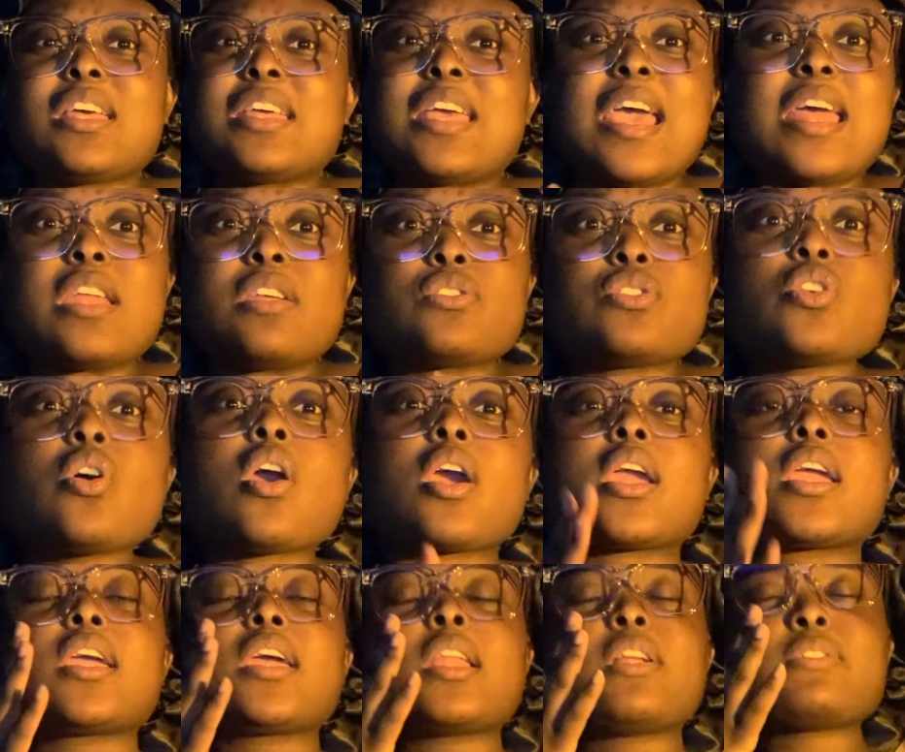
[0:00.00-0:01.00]
End of story.
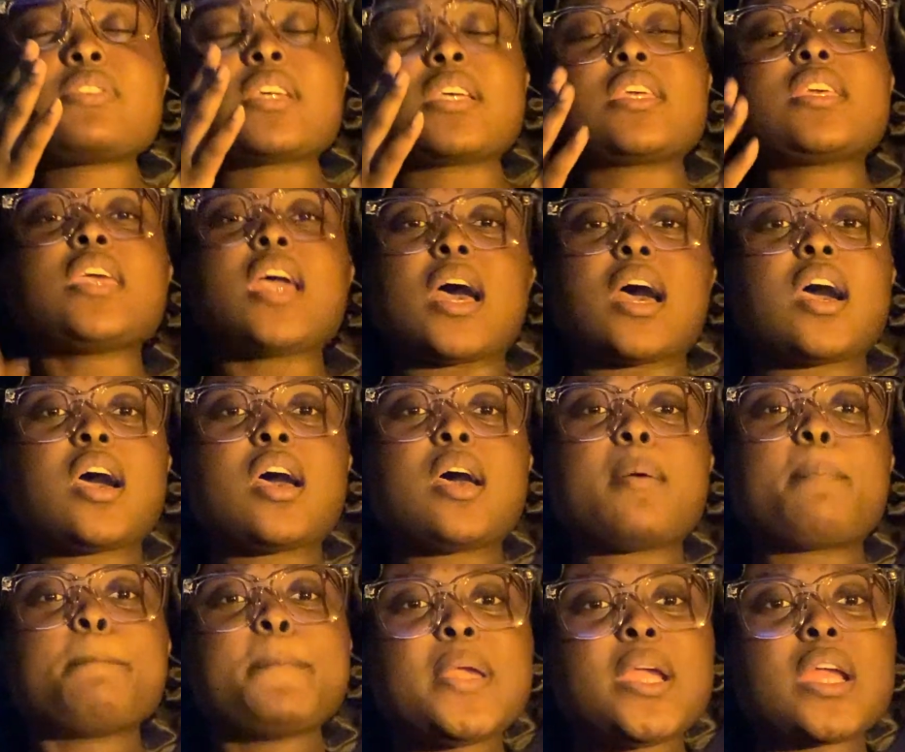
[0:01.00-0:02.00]
And I was like, yeah,
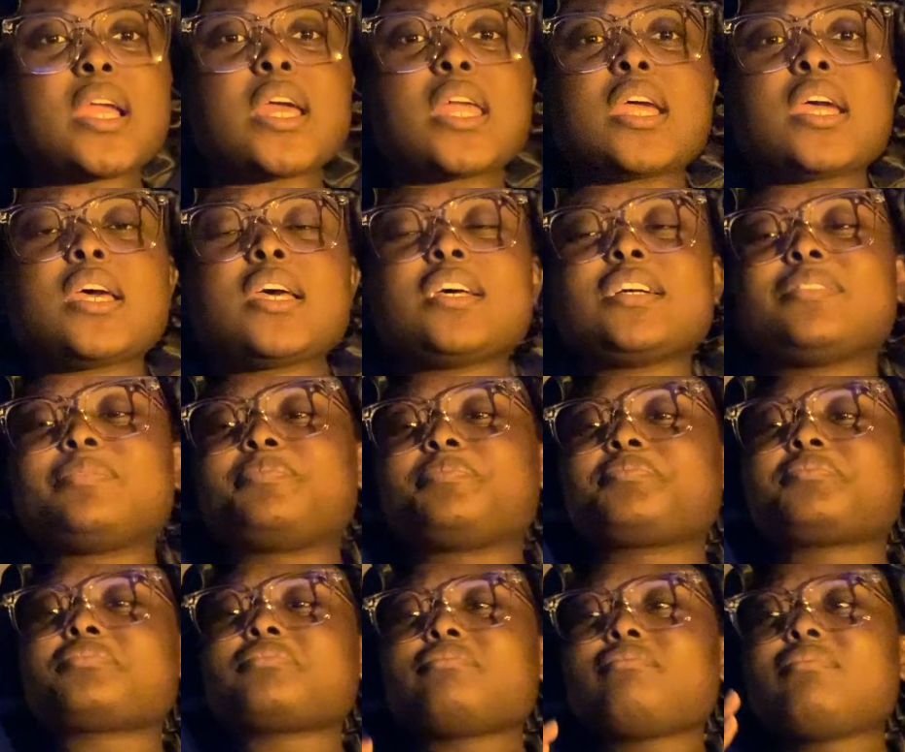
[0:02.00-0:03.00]
period.
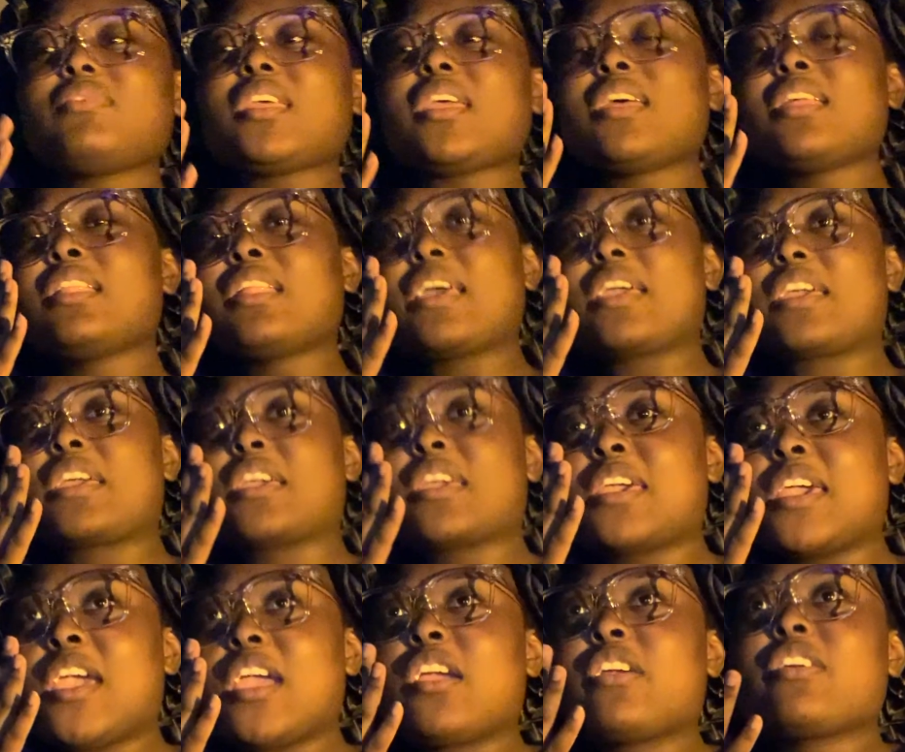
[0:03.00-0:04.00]
And, like,
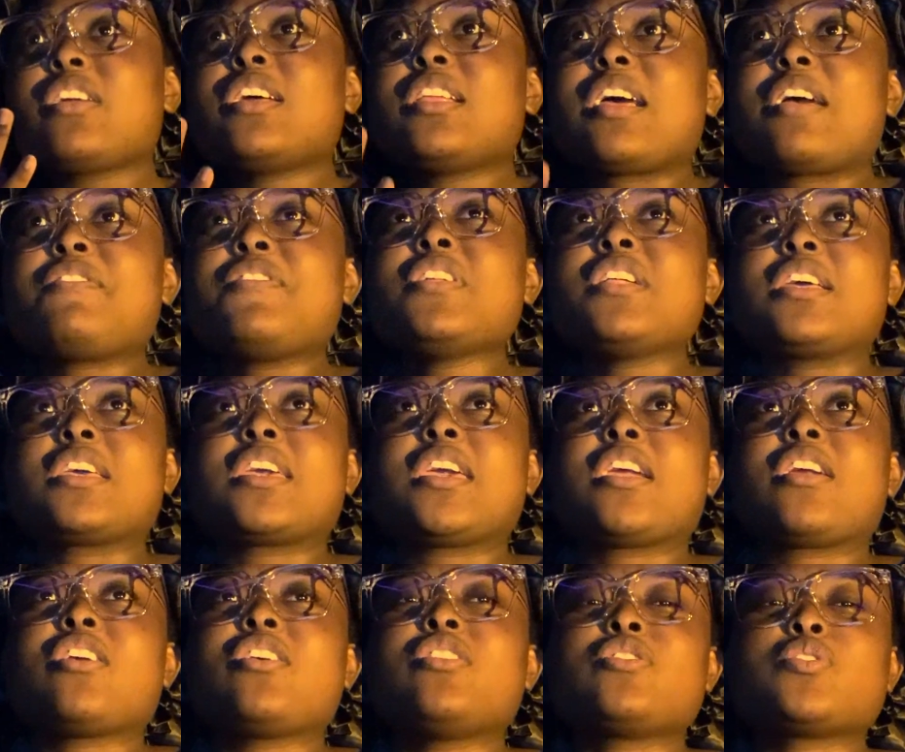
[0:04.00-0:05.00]
Karen, I feel like
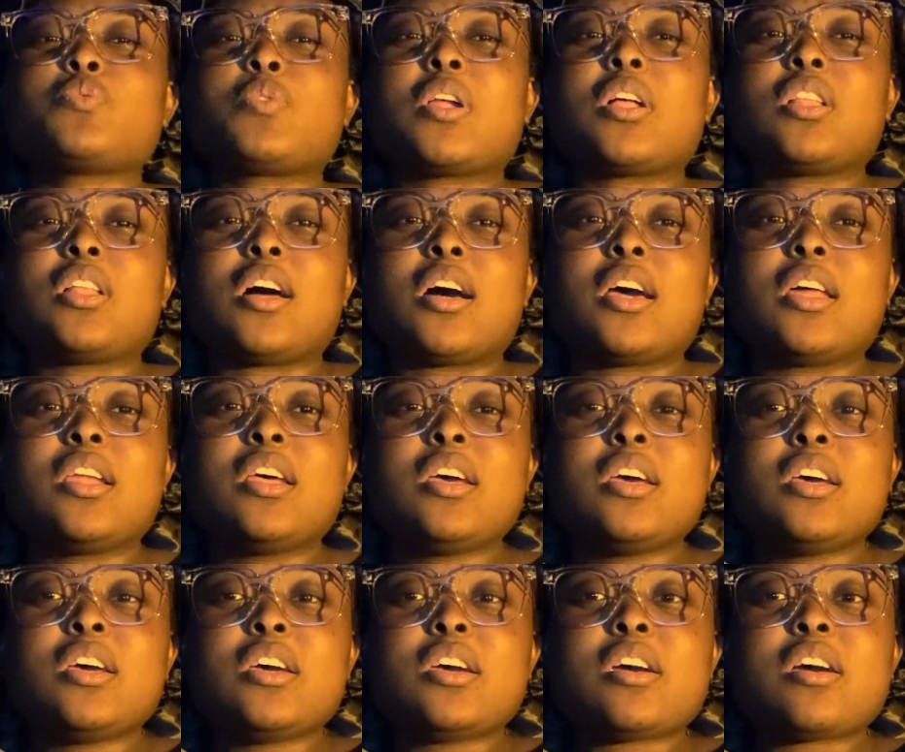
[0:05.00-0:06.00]
Karen is what a lot
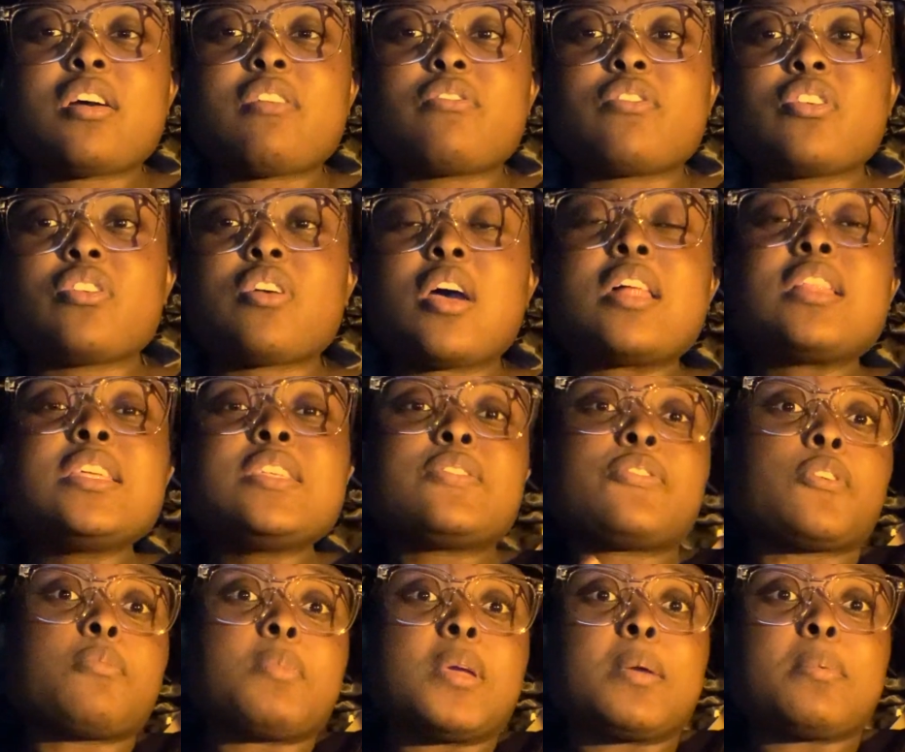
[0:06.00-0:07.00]
of, at least
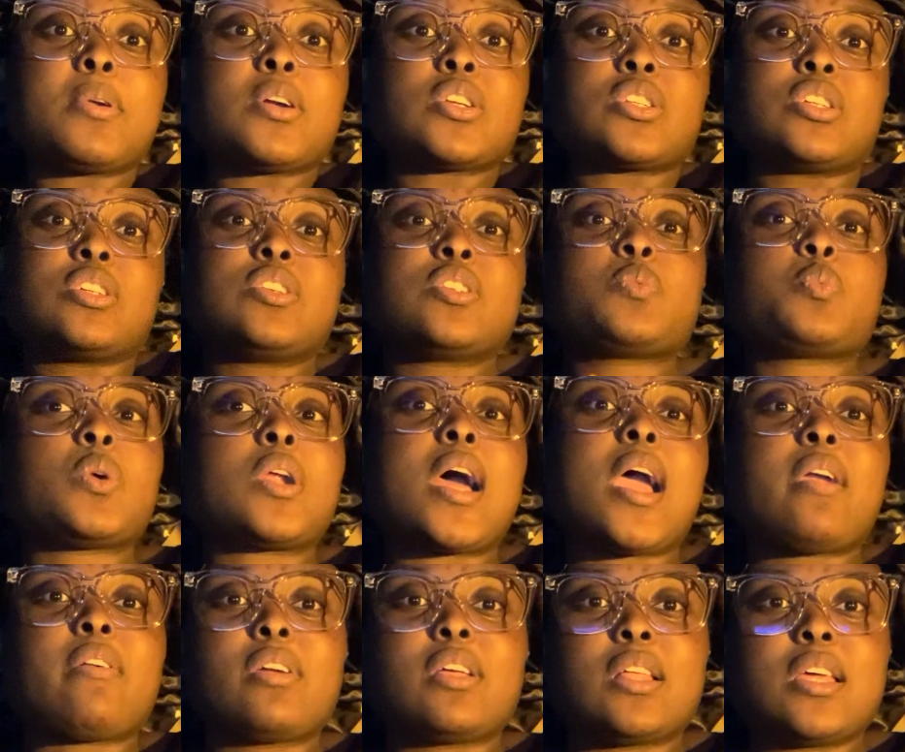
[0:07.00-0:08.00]
for me personally, is what I
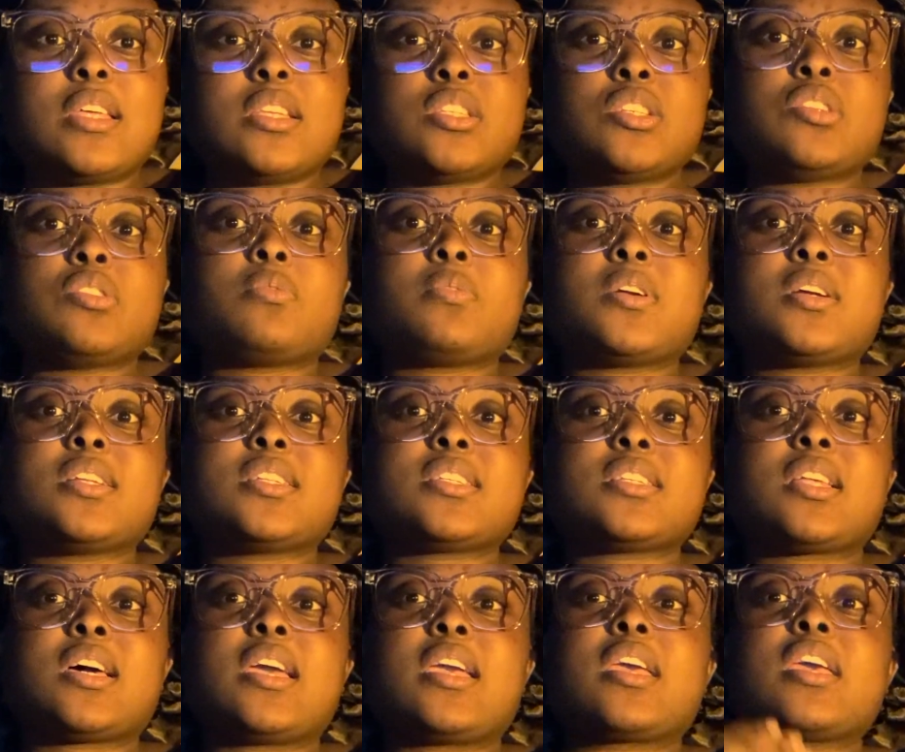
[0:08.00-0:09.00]
relate to, where it's
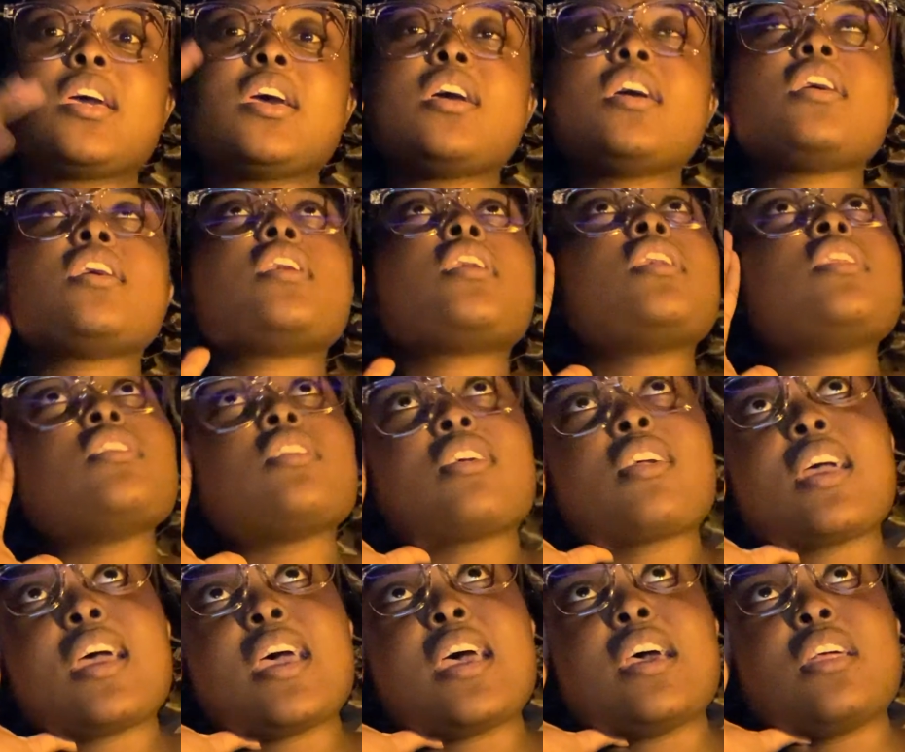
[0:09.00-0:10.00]
like, in your
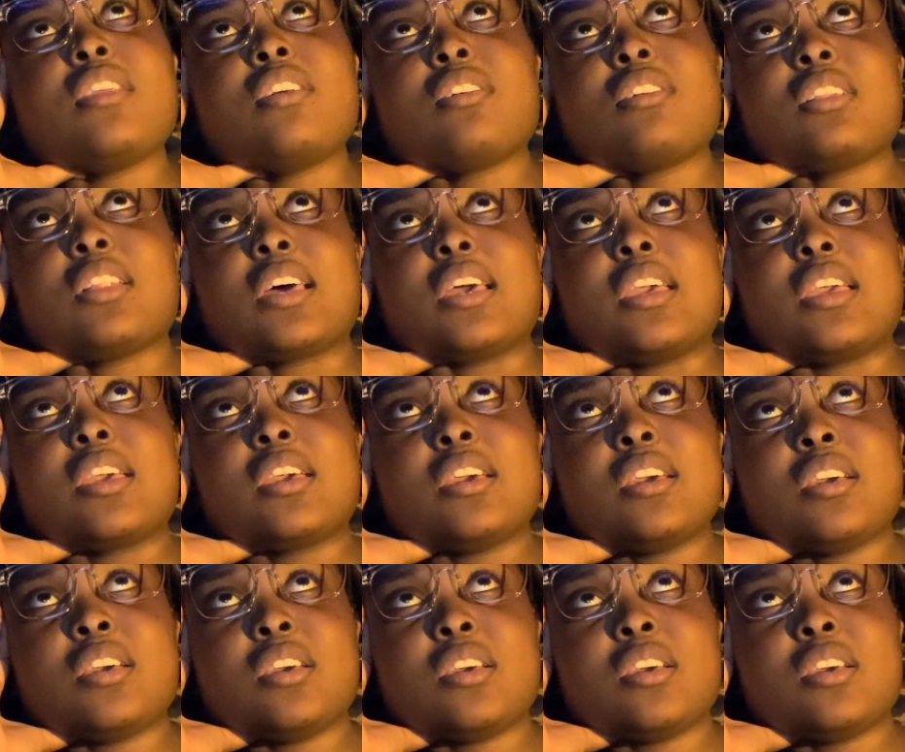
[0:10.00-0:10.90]
head, you're like,